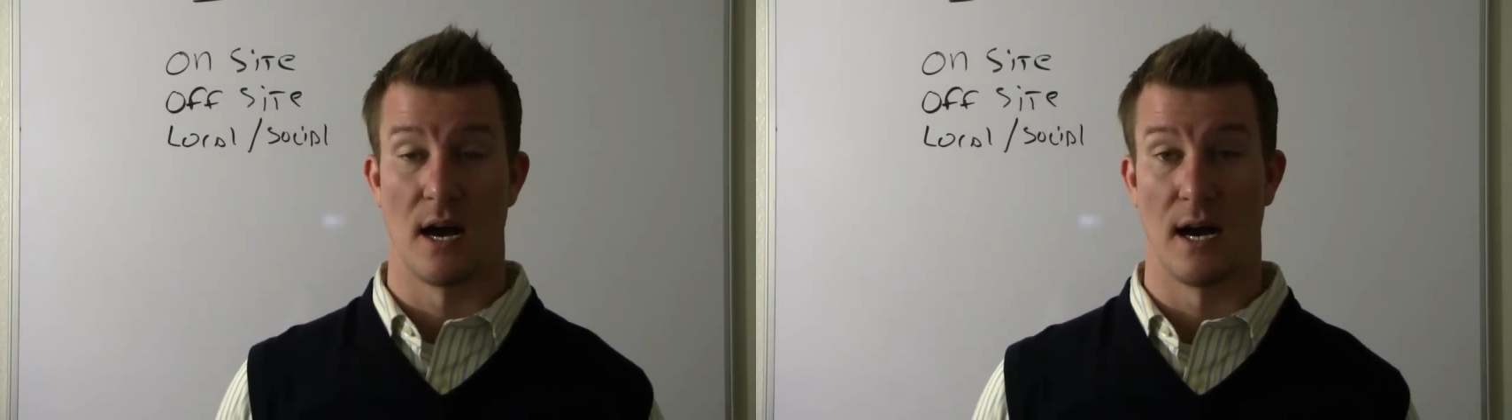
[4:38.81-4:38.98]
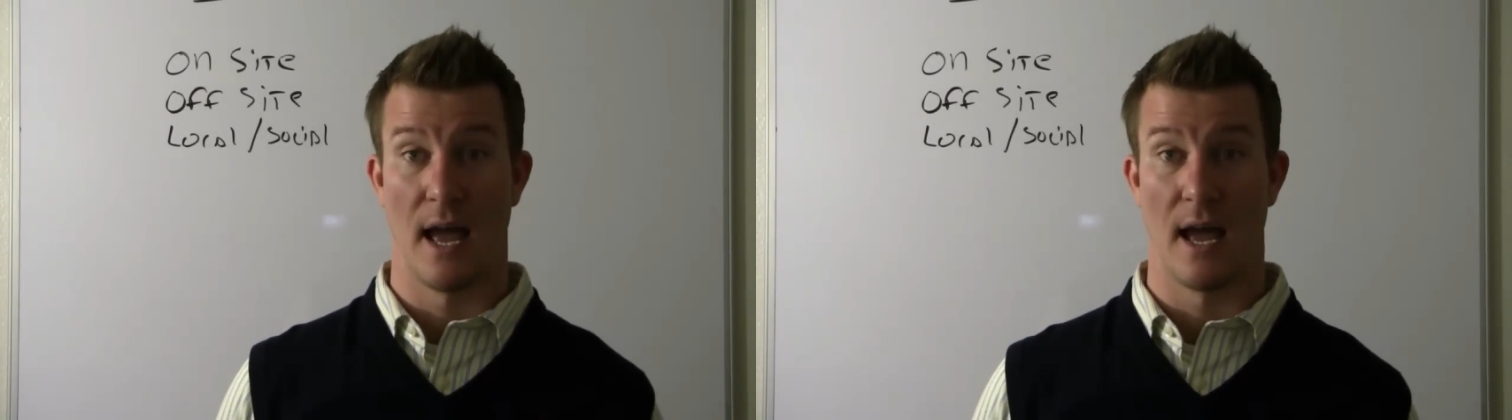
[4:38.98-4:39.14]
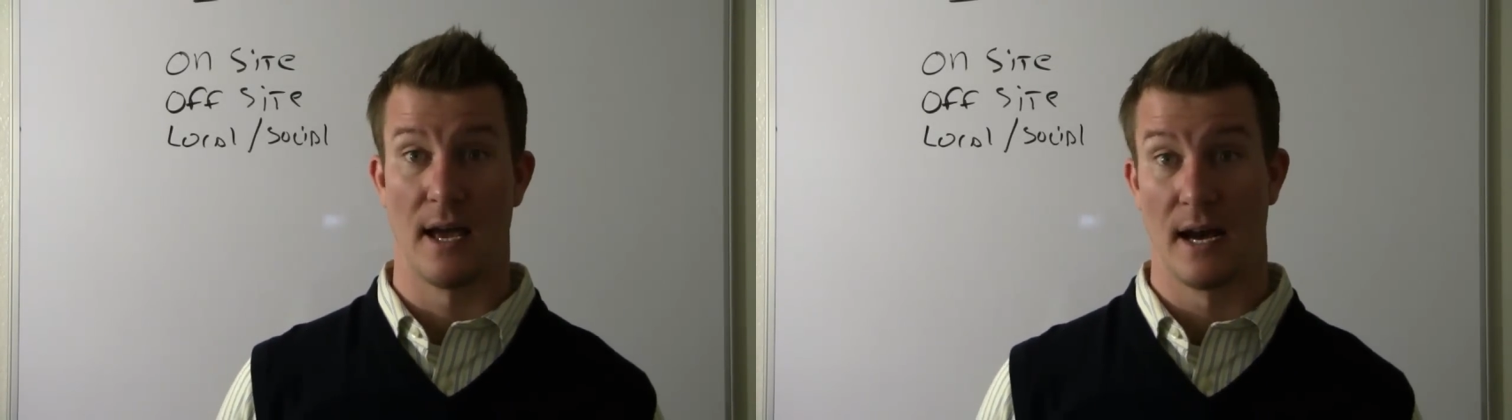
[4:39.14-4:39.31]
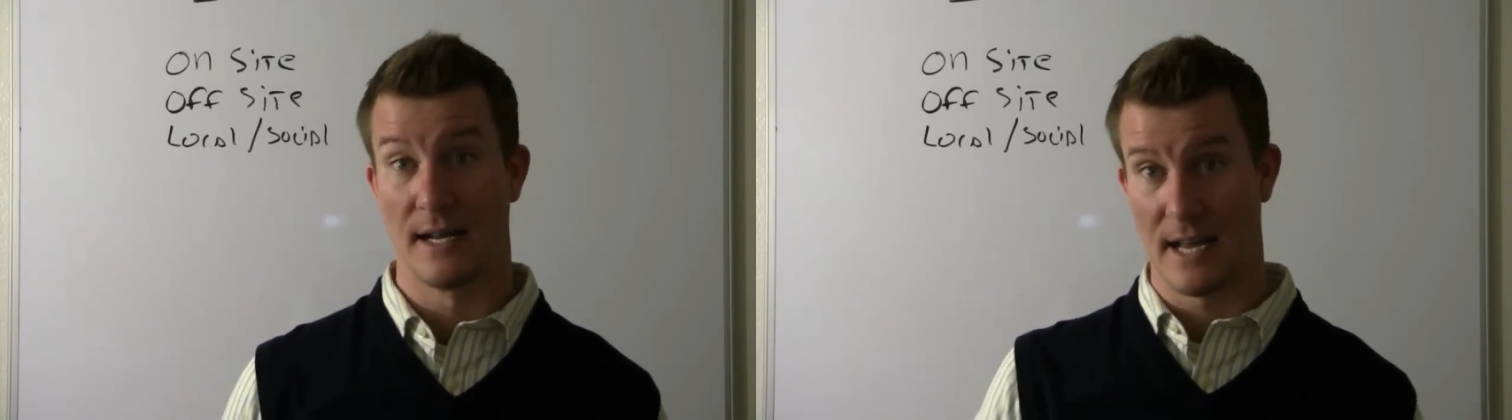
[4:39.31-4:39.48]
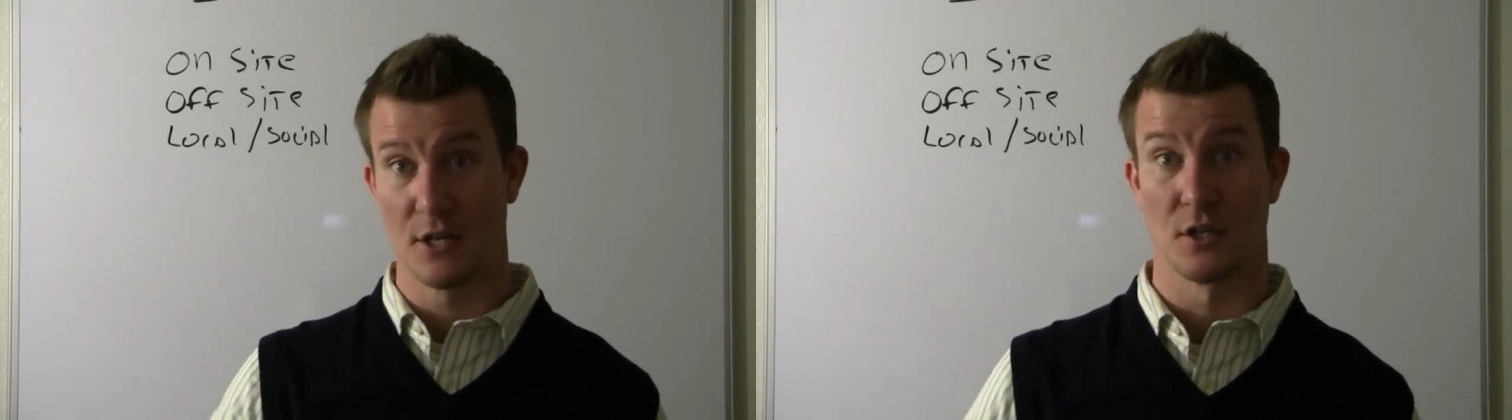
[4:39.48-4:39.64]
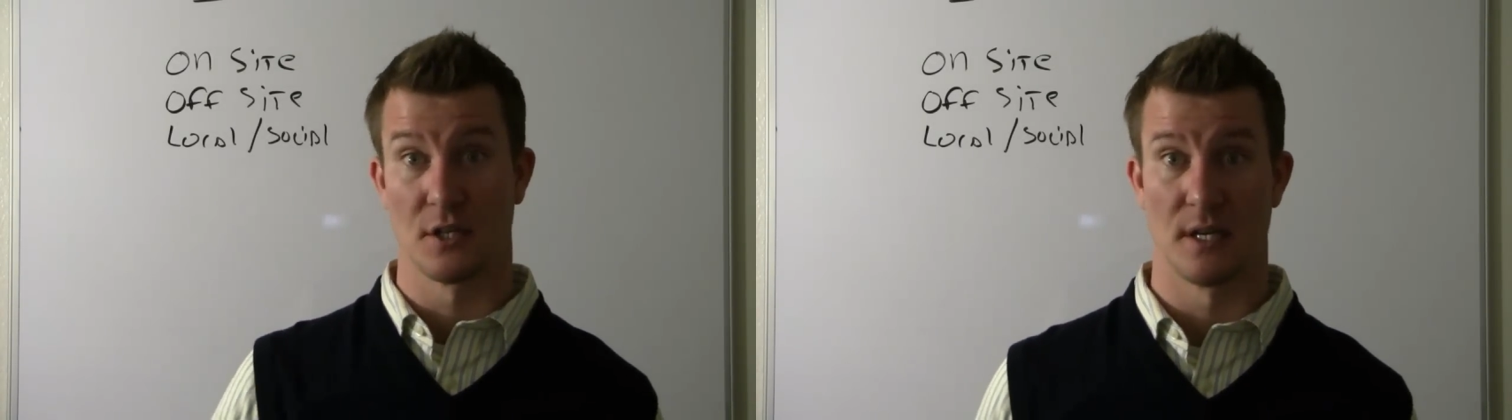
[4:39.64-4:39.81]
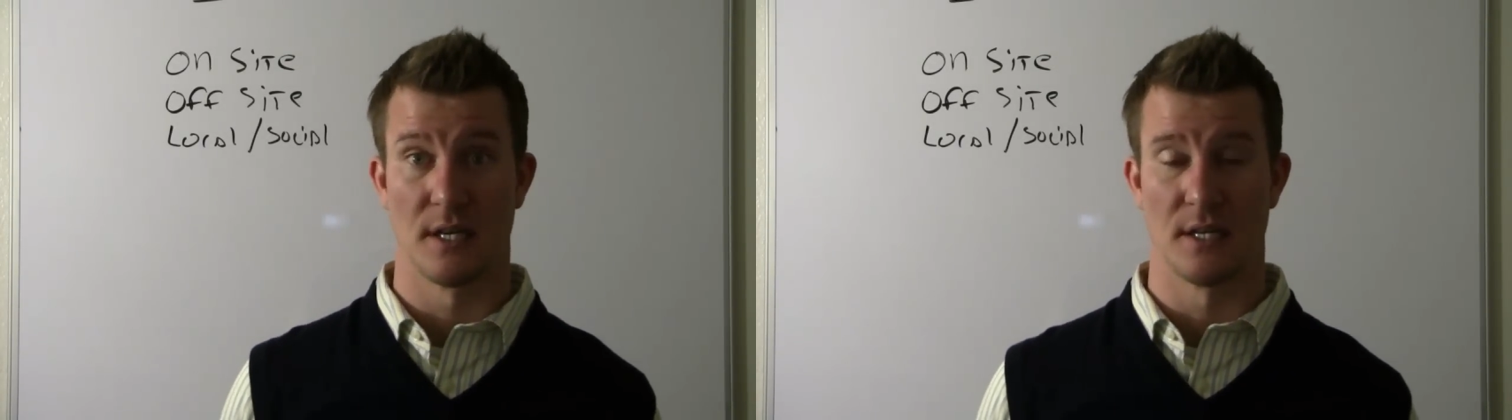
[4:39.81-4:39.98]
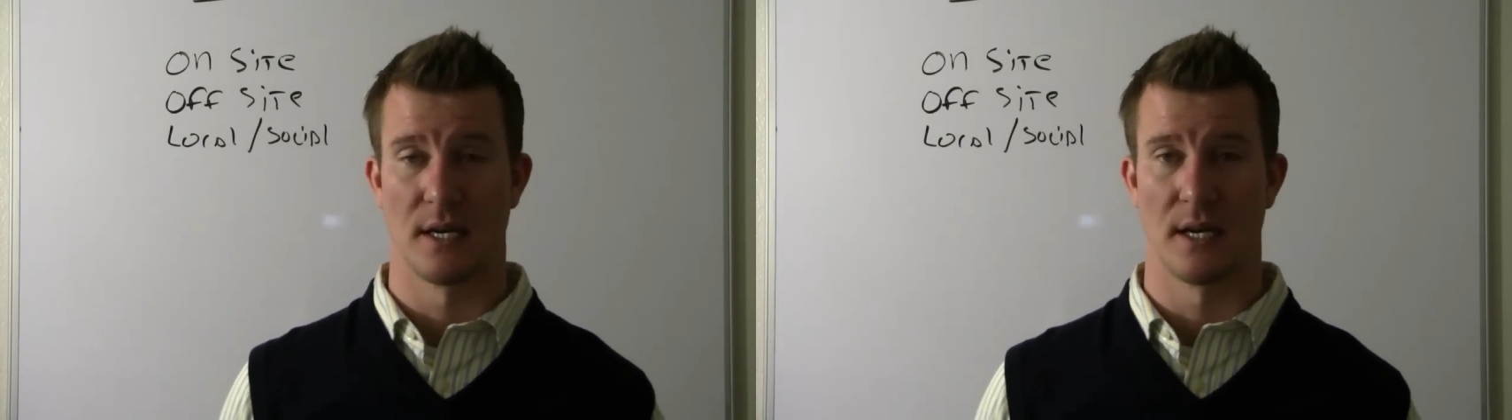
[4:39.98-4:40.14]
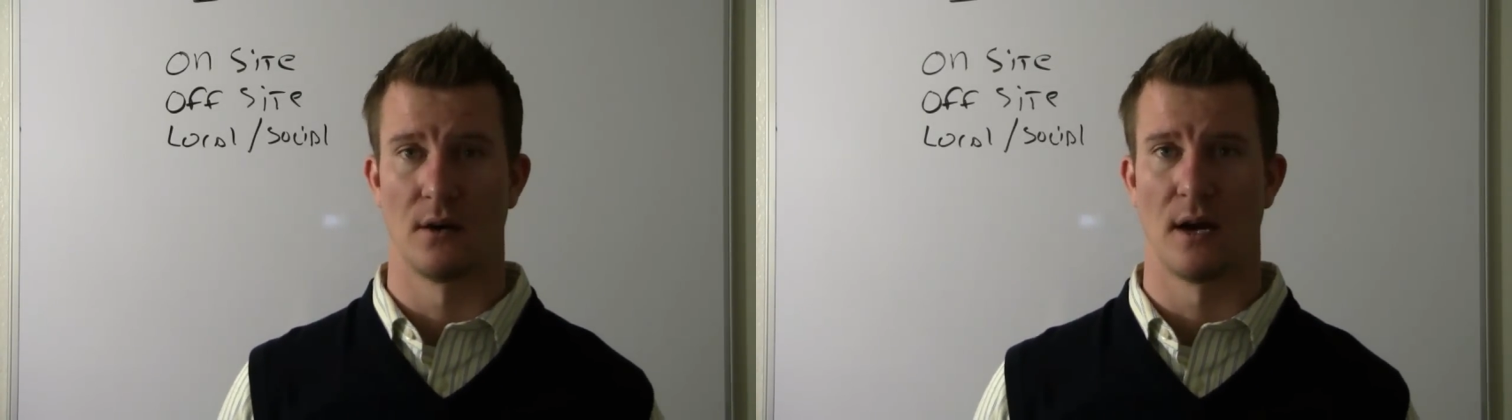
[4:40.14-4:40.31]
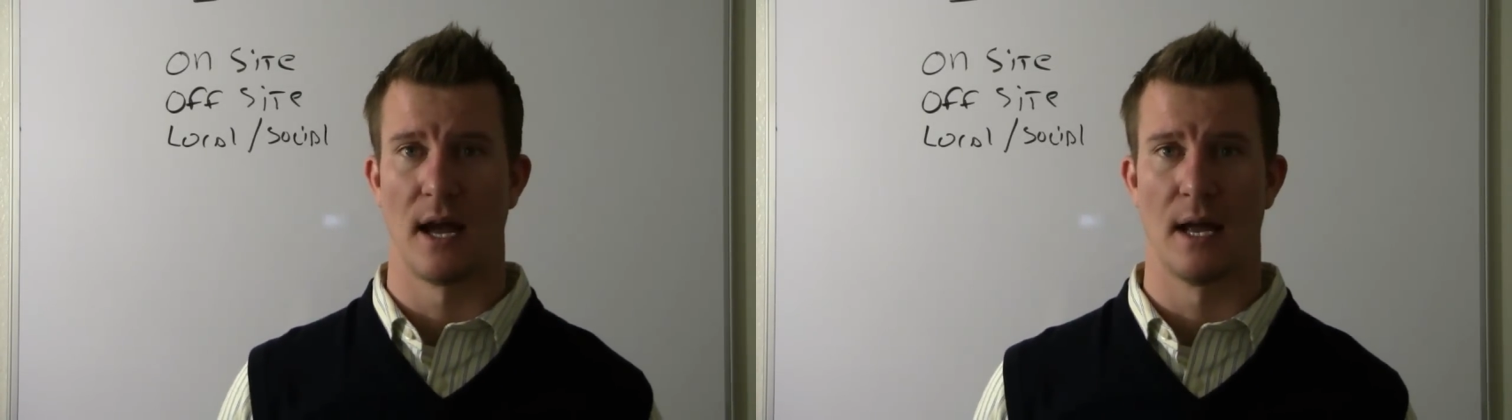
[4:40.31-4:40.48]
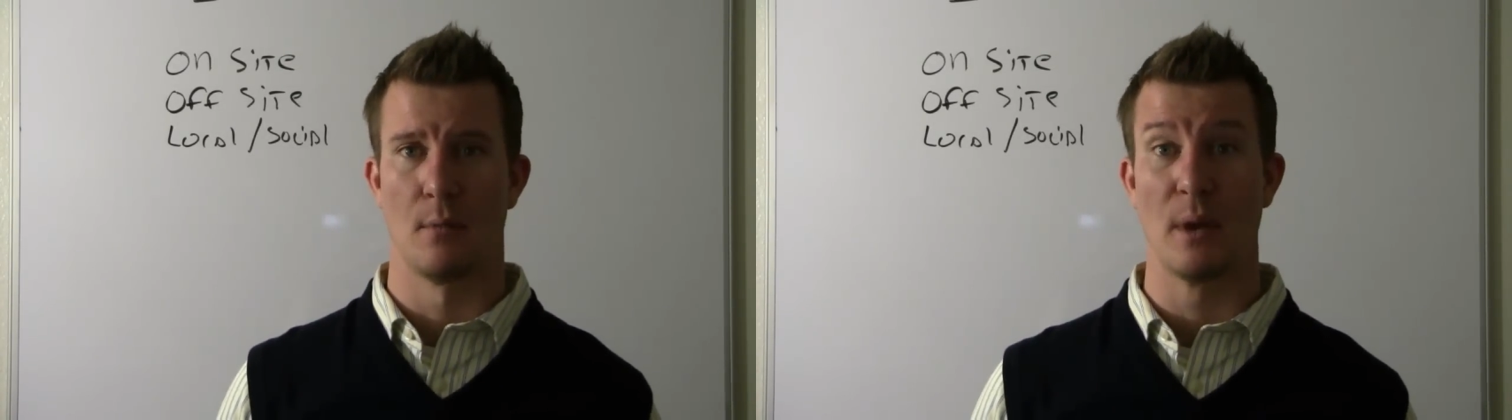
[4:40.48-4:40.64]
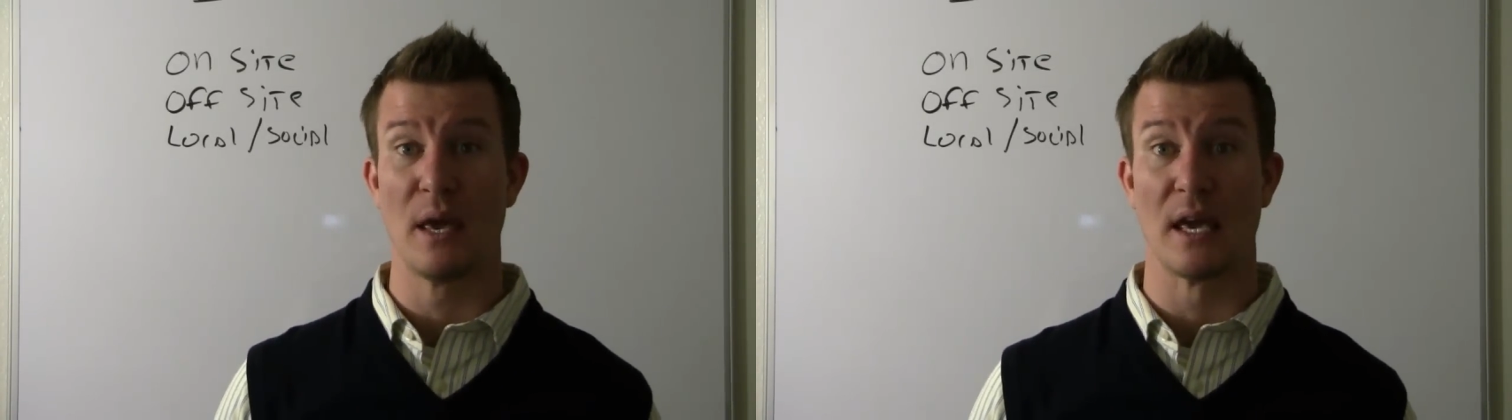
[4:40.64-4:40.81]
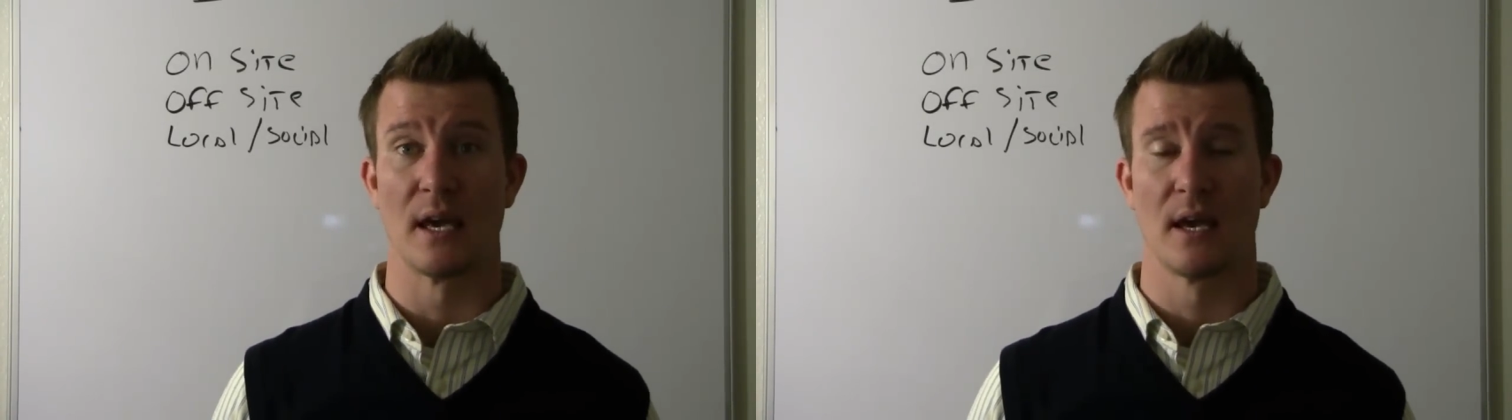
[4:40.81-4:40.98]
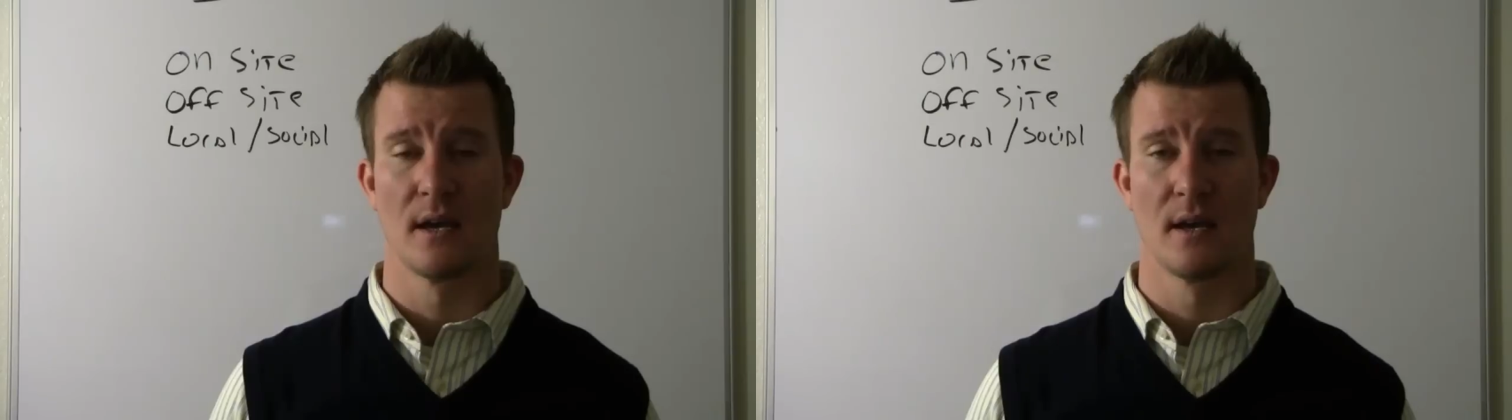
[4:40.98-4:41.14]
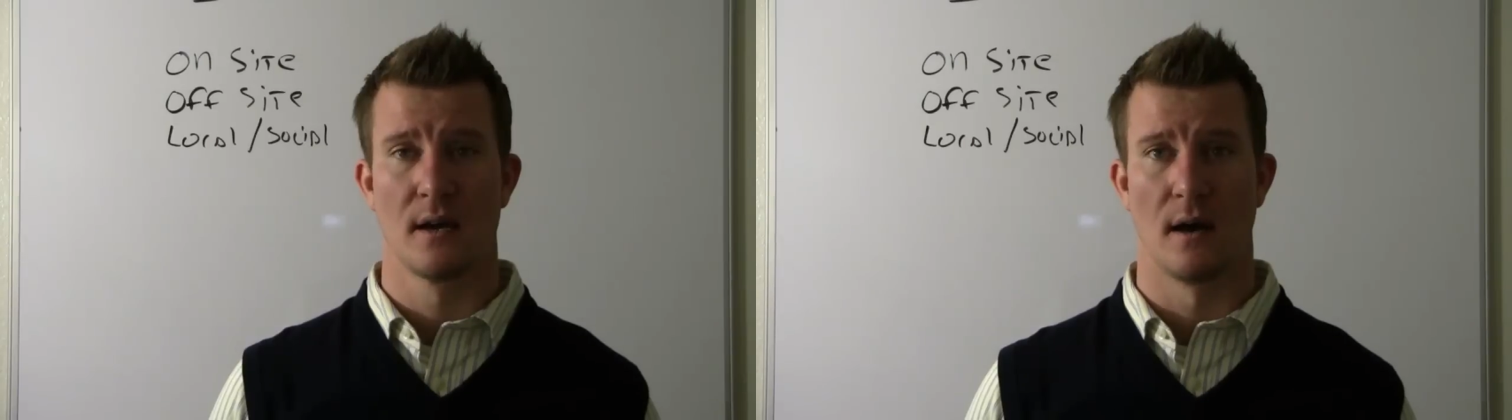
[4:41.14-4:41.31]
A, attention to detail, and B,